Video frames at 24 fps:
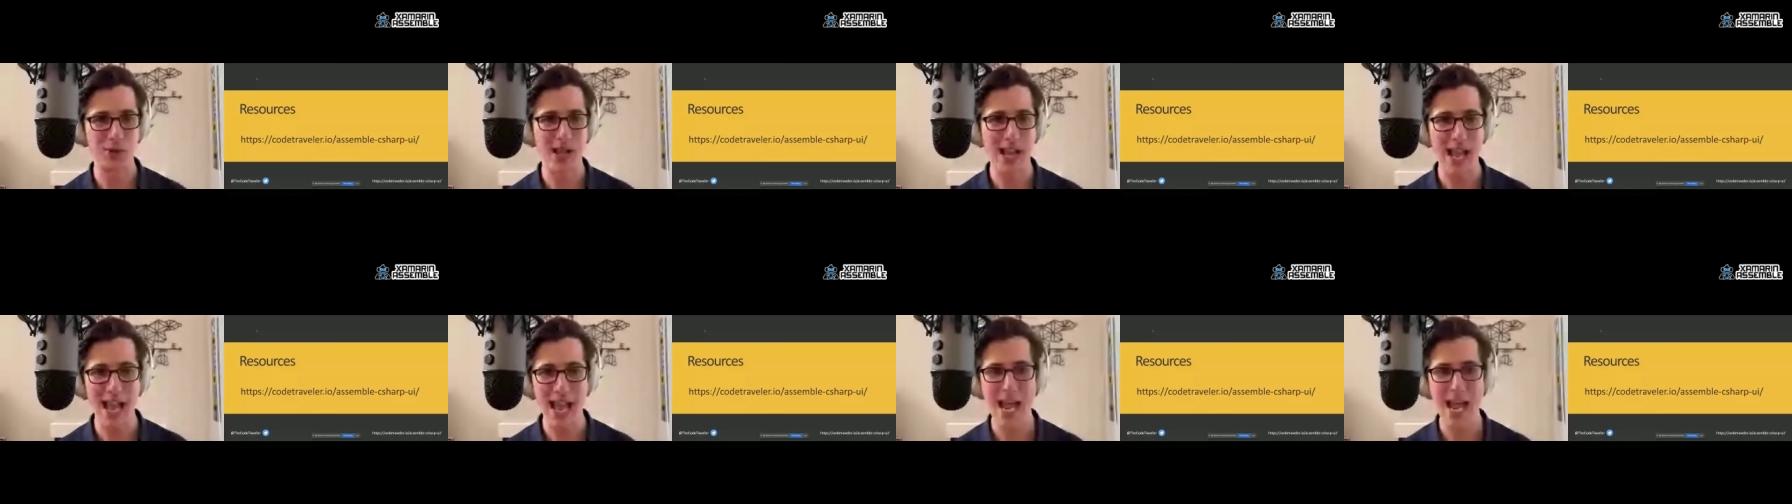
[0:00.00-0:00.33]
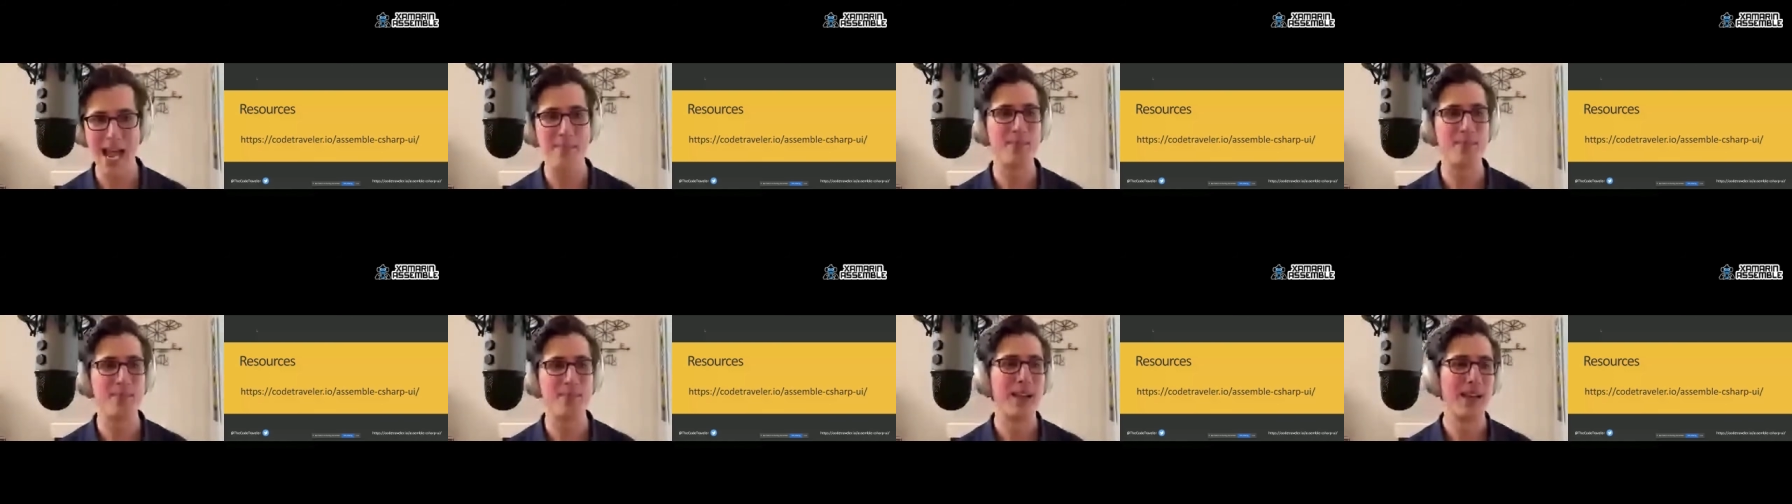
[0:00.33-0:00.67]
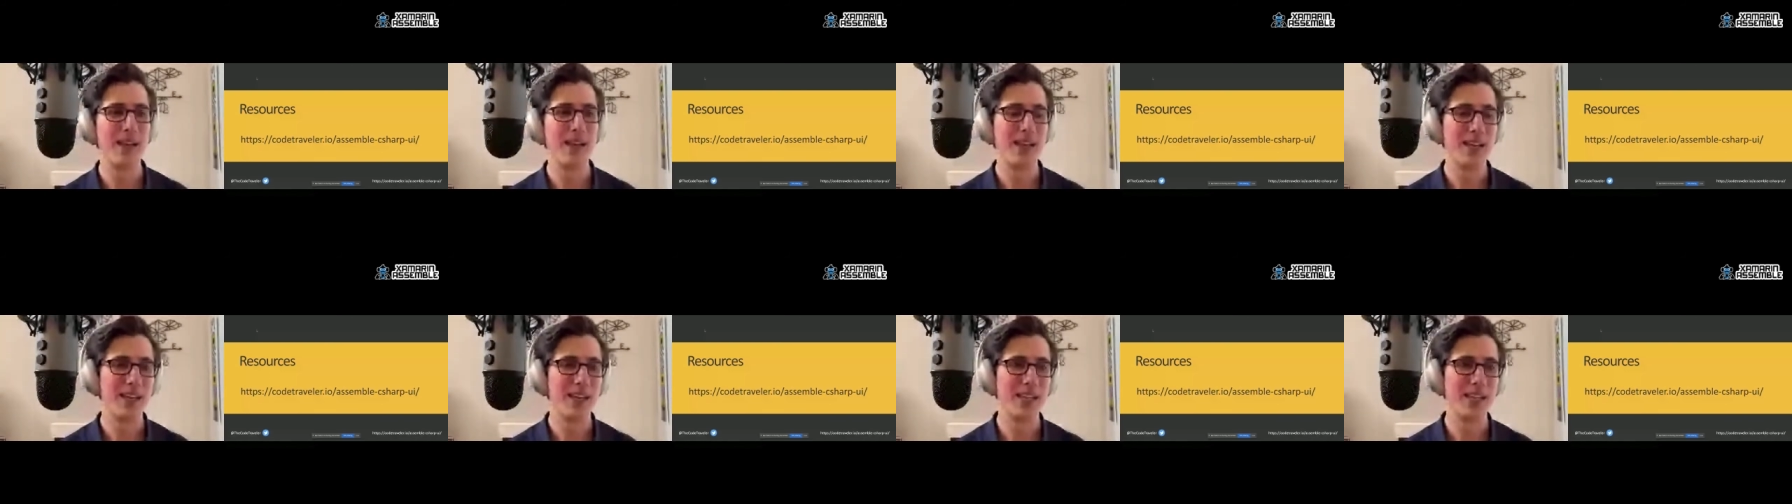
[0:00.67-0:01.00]
app
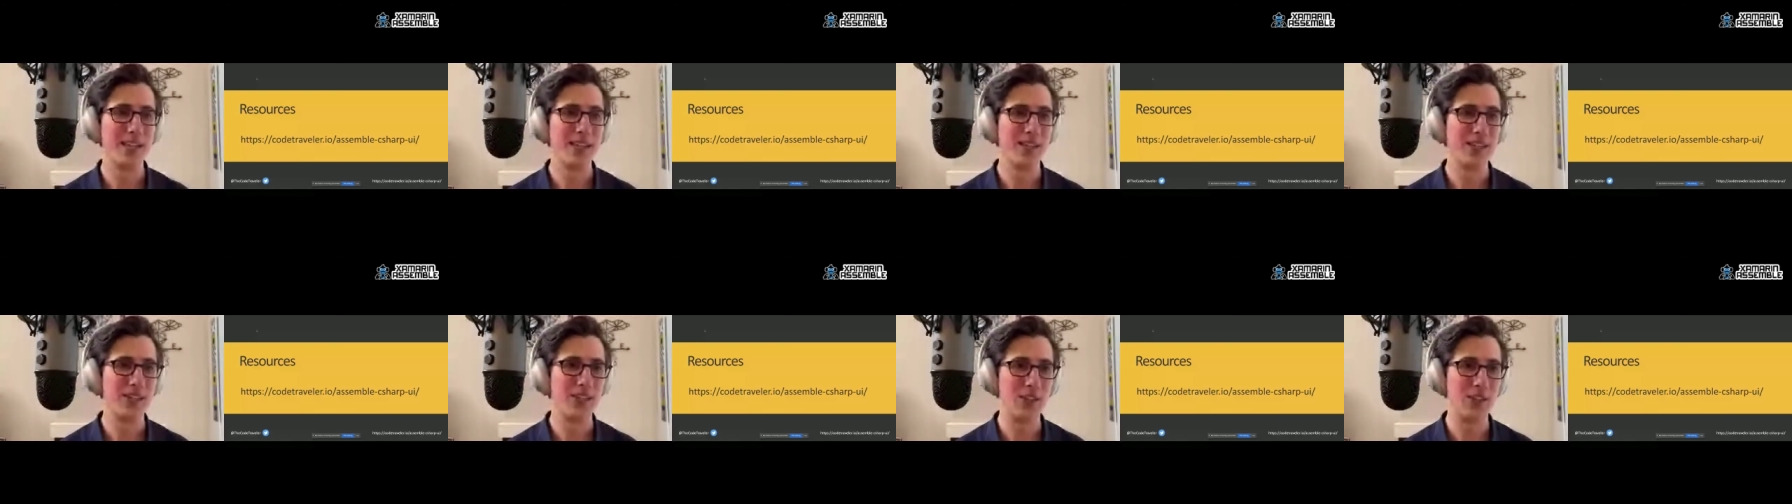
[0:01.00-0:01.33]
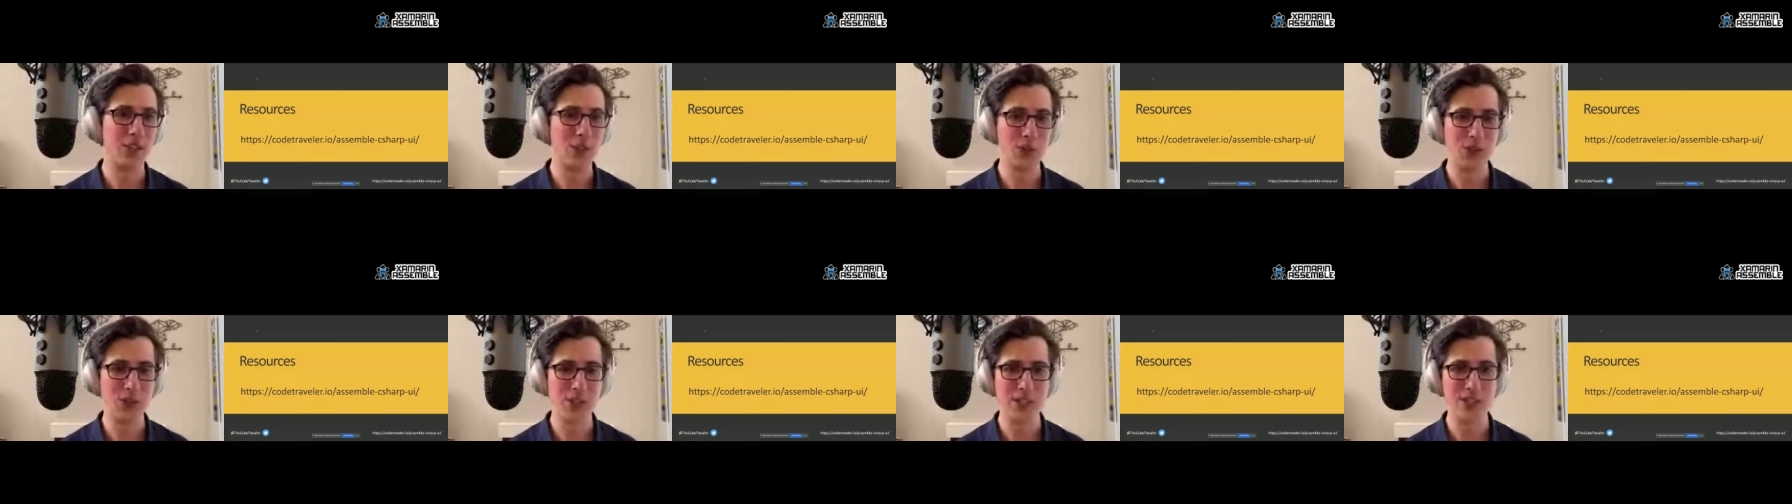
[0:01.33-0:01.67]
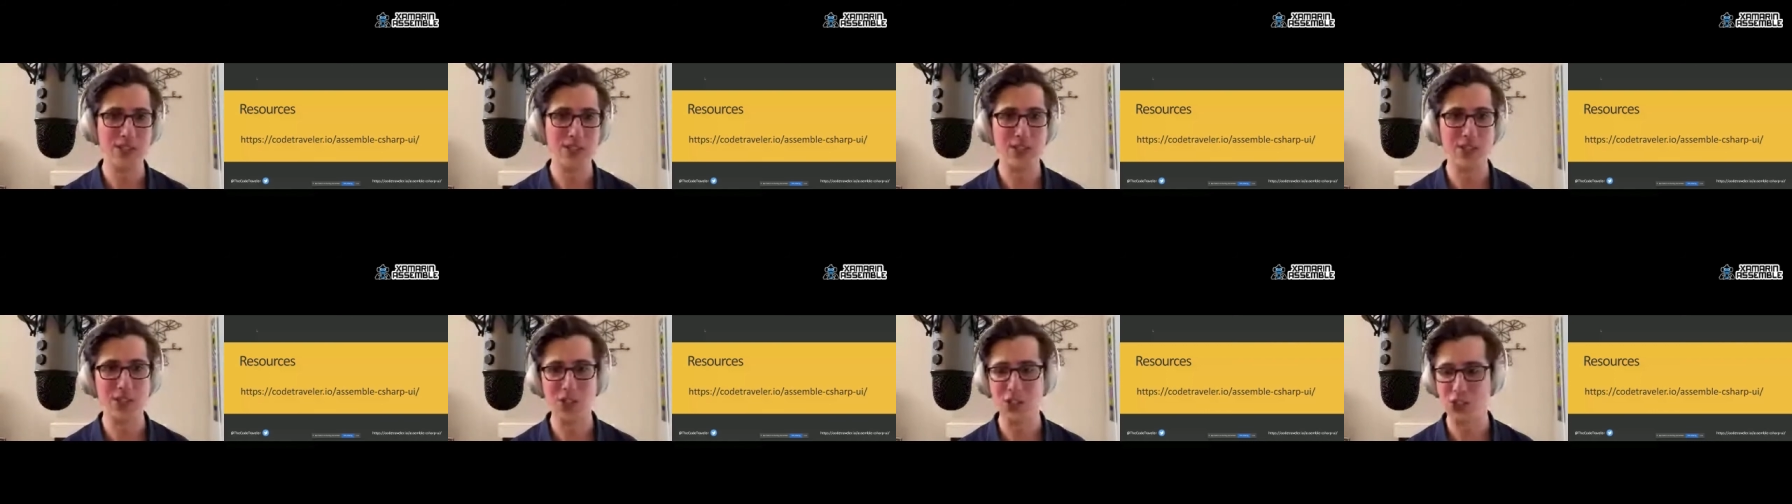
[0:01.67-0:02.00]
is using
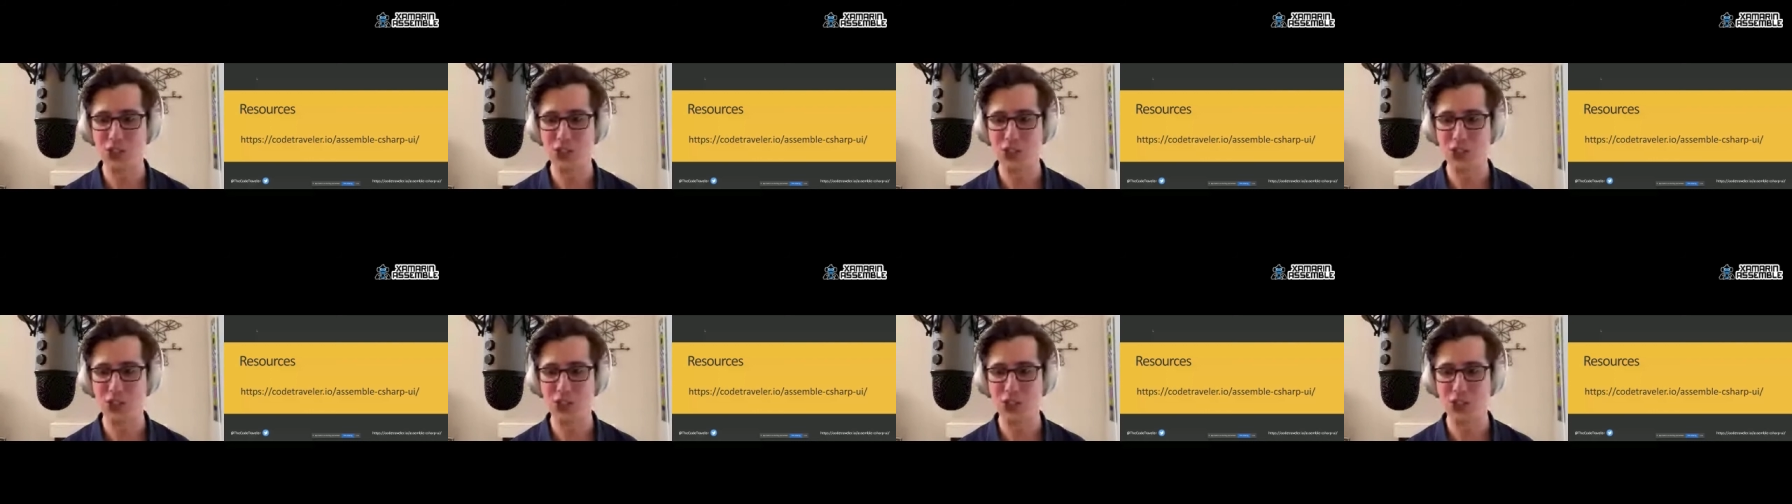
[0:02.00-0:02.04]
C#,